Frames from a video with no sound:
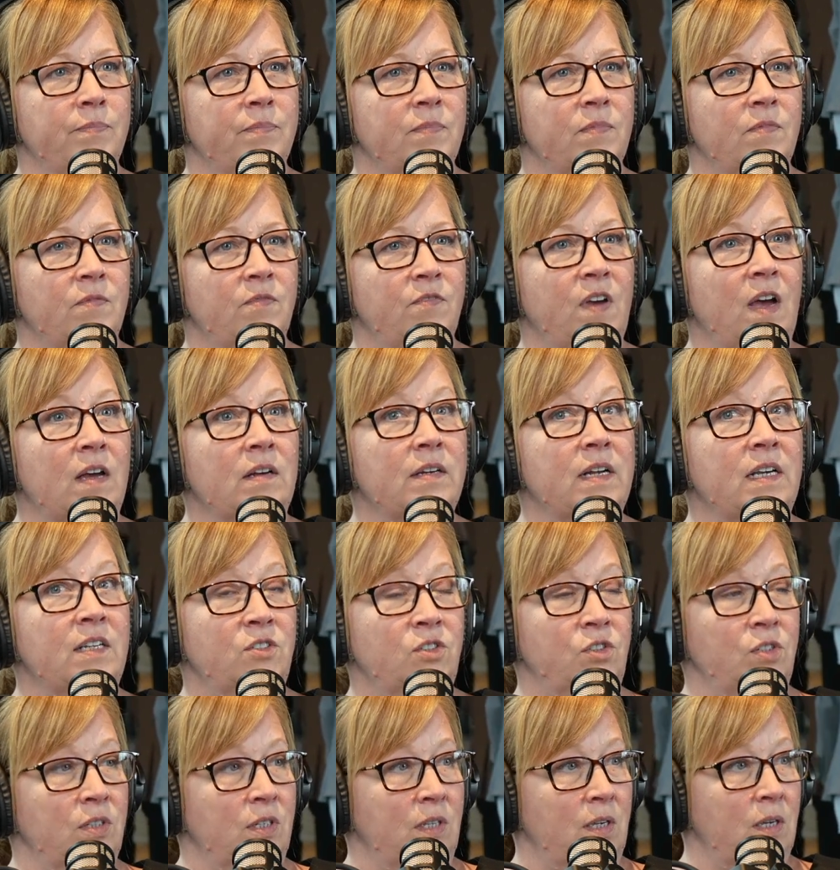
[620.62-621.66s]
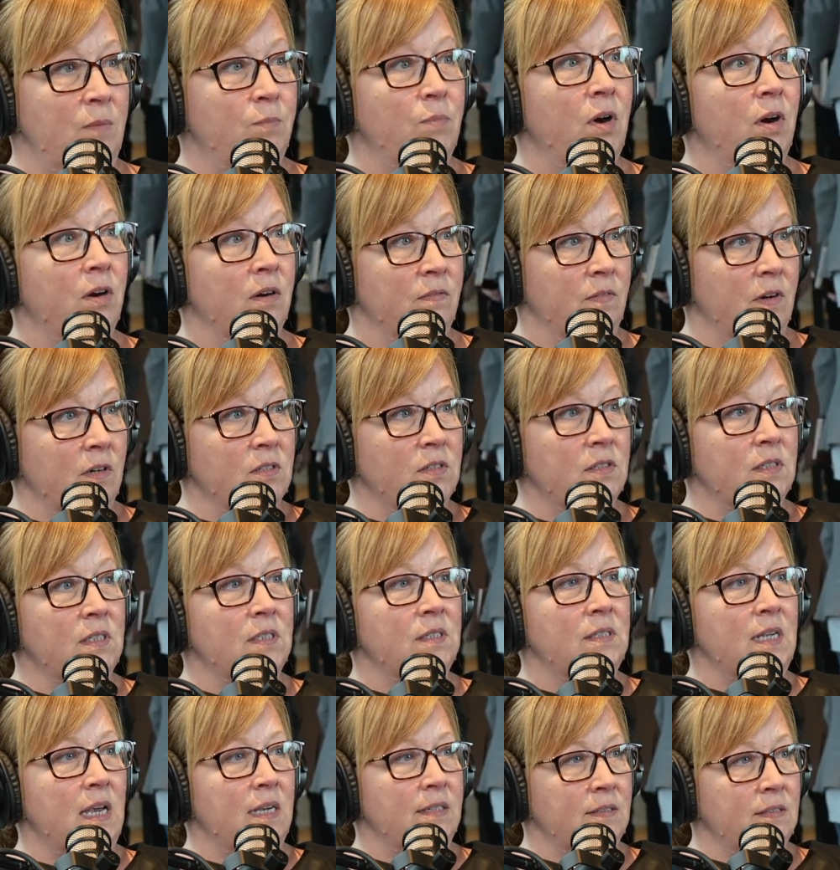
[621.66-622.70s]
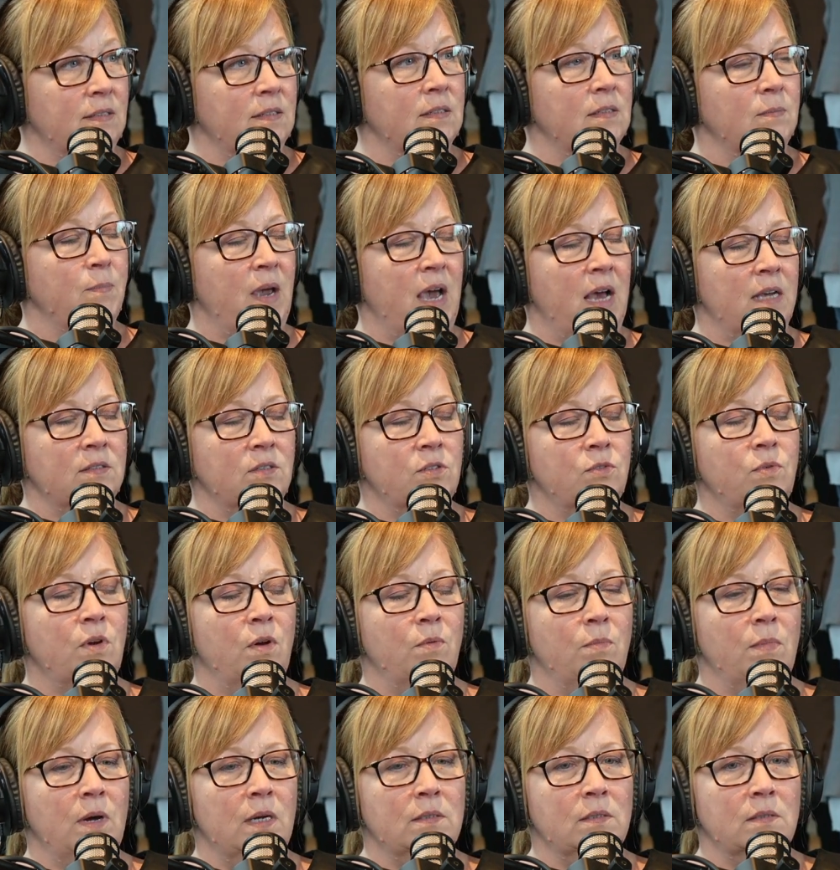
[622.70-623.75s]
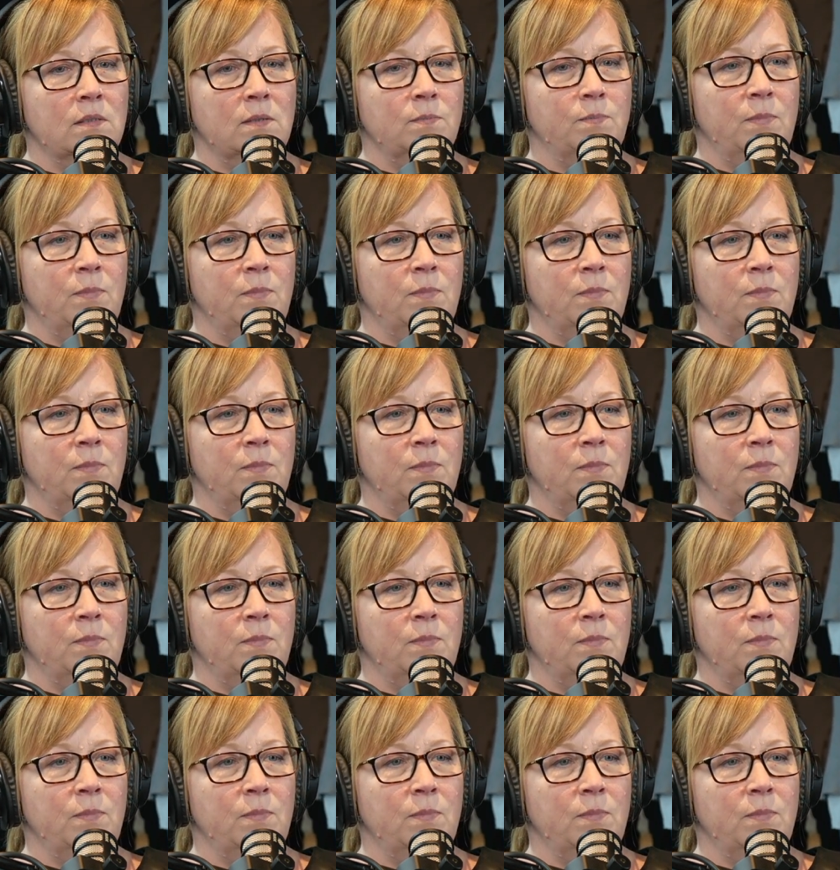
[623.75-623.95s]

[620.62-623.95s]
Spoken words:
foundationally part of our success in the past 12 months.